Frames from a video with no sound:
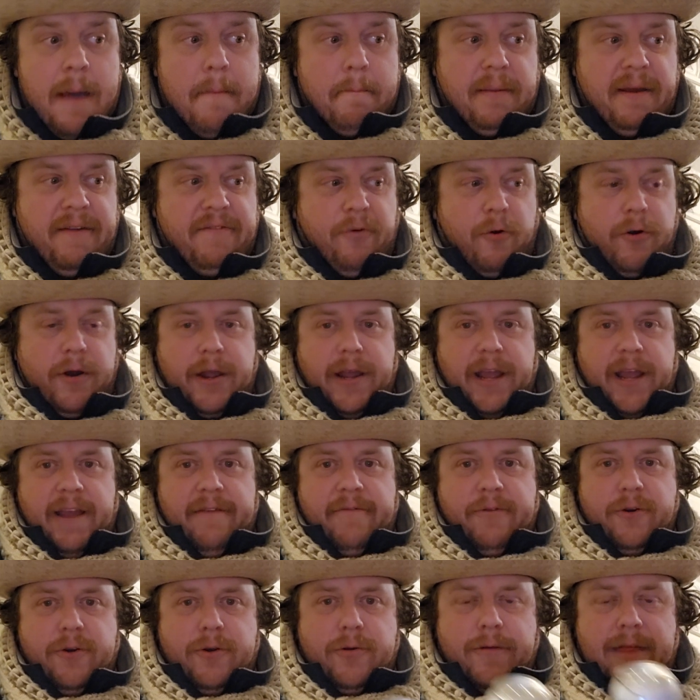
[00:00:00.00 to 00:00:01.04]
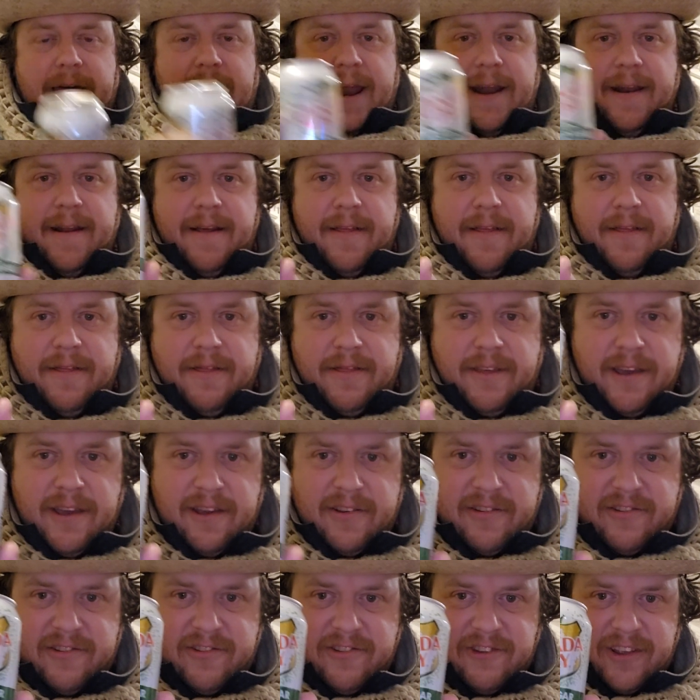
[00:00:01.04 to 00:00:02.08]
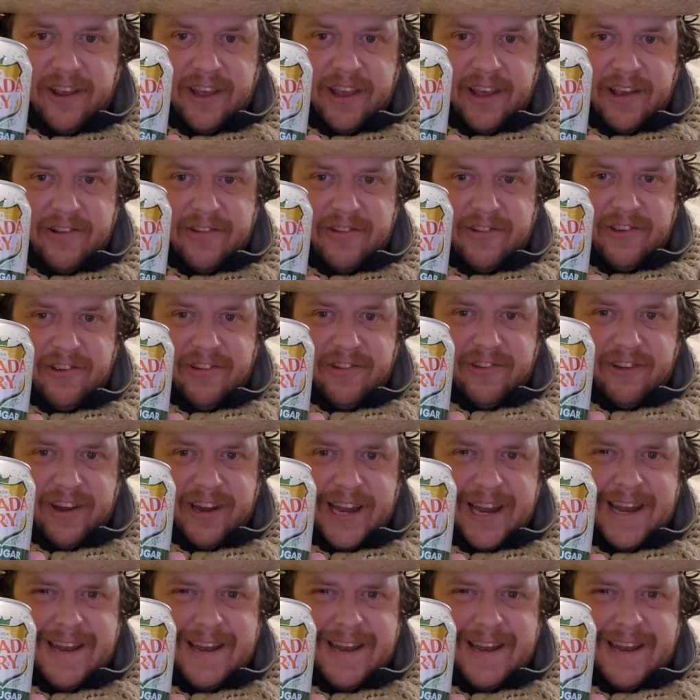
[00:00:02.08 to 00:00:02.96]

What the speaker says: before you even knew that this existed.